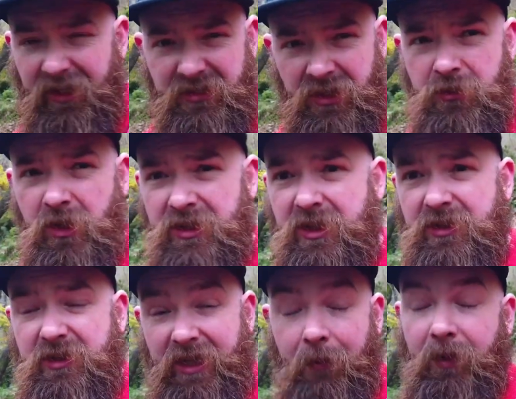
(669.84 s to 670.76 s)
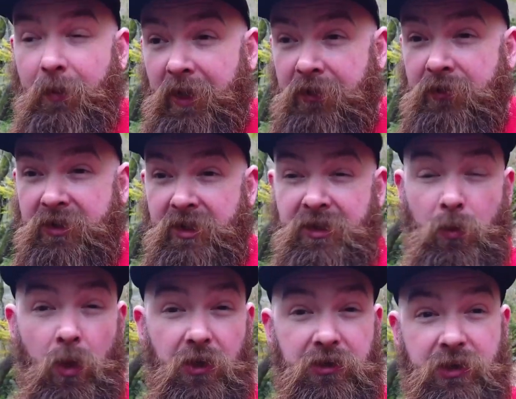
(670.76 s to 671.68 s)
It's interesting to see. I'm gonna be interested
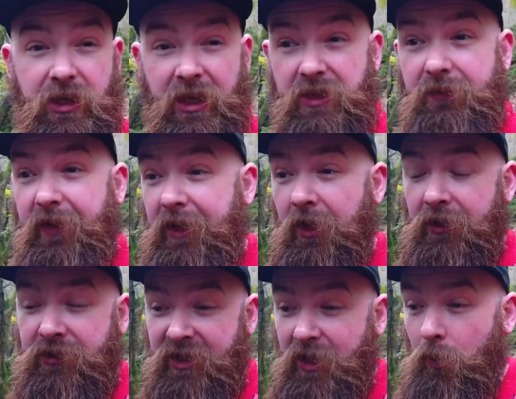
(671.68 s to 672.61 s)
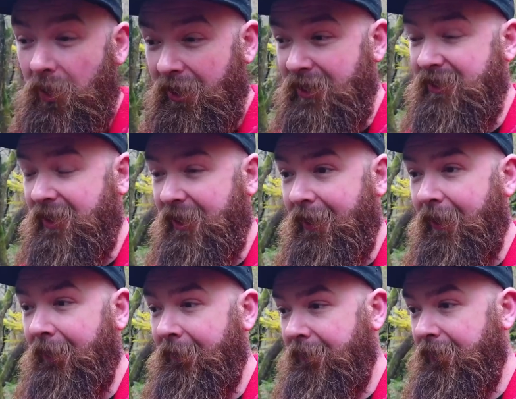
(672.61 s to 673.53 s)
to watch his video to see what he did
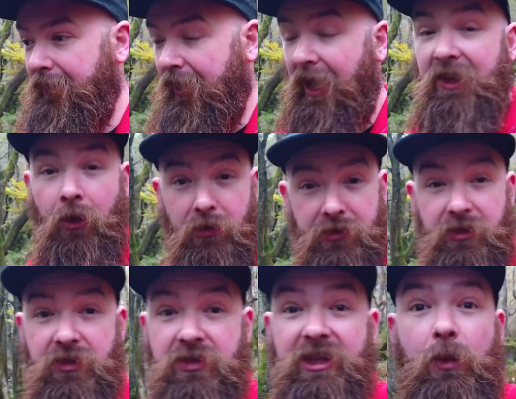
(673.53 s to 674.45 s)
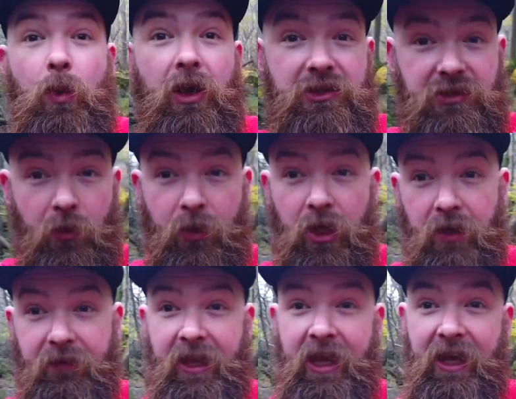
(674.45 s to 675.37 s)
here, and also to see what he's doing
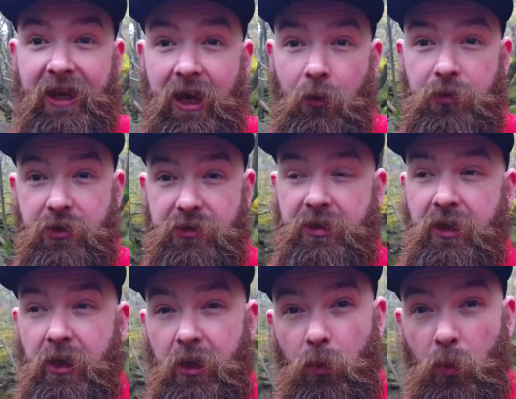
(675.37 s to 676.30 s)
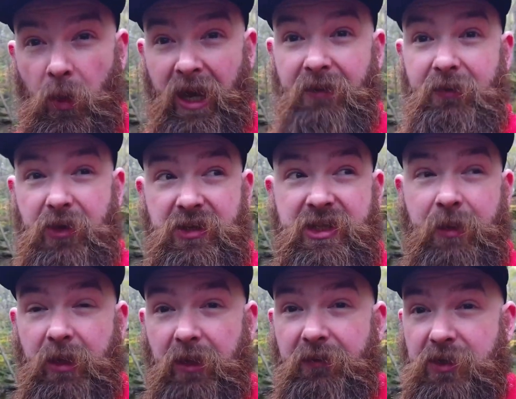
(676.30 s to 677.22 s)
over there. Now, just, we are very
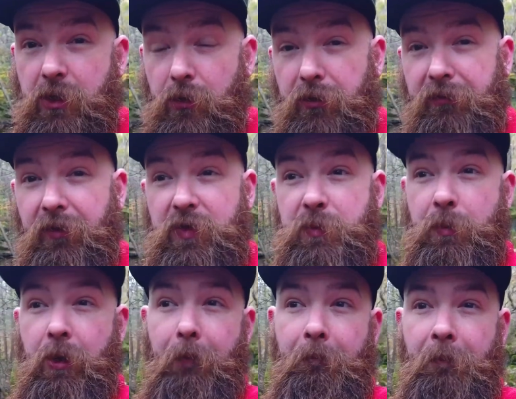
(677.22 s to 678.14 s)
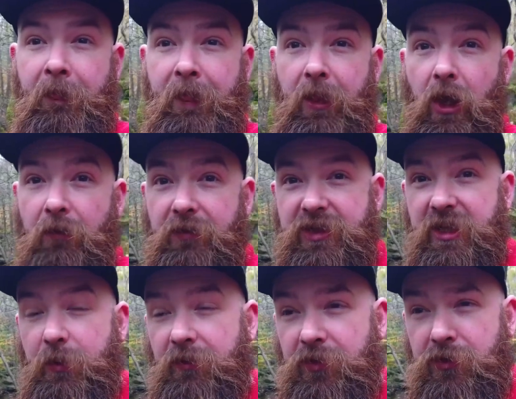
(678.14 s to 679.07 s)
similar photographers, but
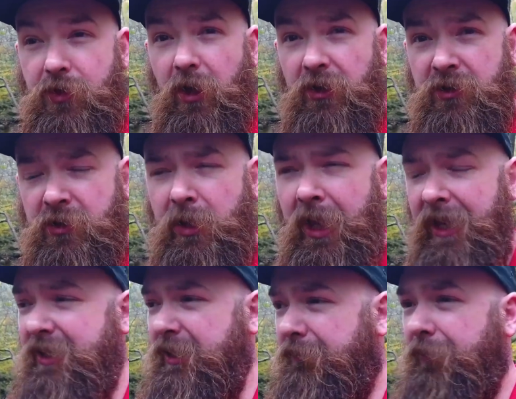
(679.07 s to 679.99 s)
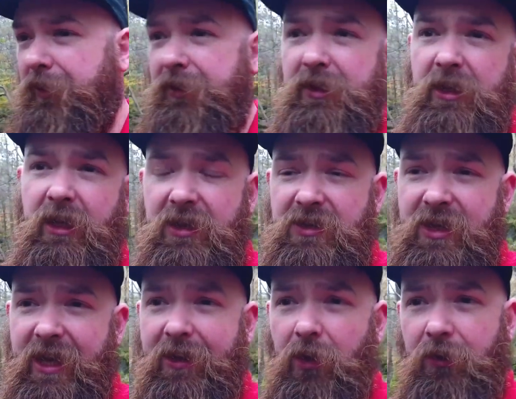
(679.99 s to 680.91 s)
obviously we've just got a slight different take